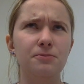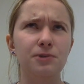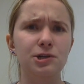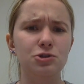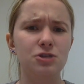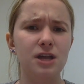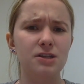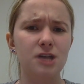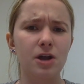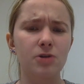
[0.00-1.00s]
the preacher's kid
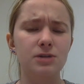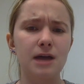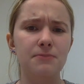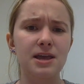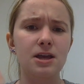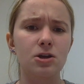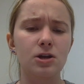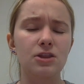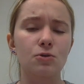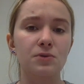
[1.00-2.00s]
stereotype, they could
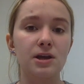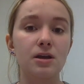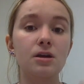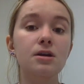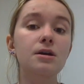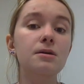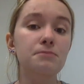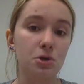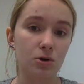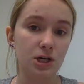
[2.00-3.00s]
either be
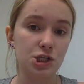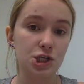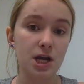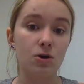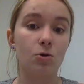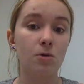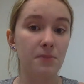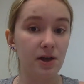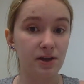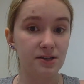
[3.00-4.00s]
pure as shit or
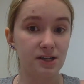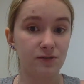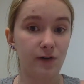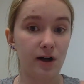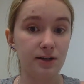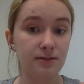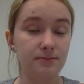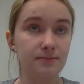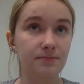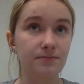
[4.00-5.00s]
rebellious as fuck.
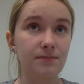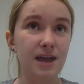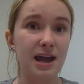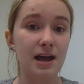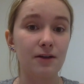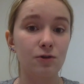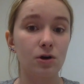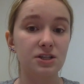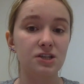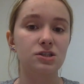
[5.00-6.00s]
And of
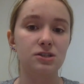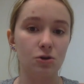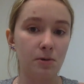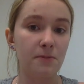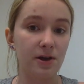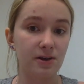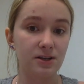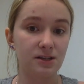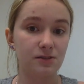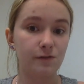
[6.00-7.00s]
course, it's the
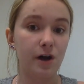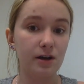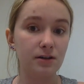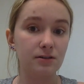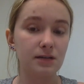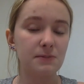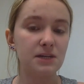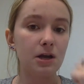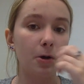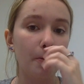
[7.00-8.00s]
rebellious as fuck type of
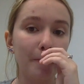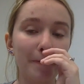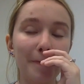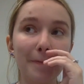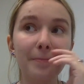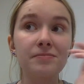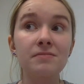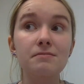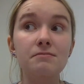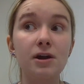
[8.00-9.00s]
deal.
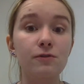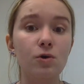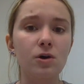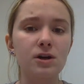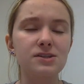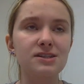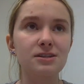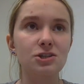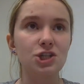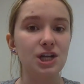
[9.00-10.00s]
But of course,
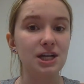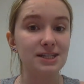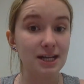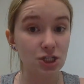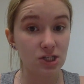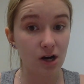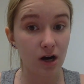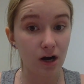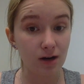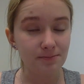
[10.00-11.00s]
she teaches
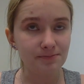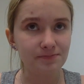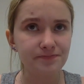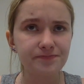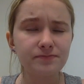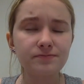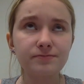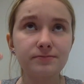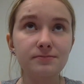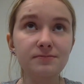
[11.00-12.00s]
her
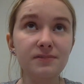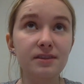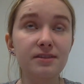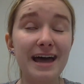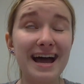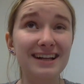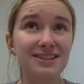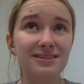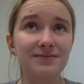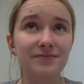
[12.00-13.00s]
that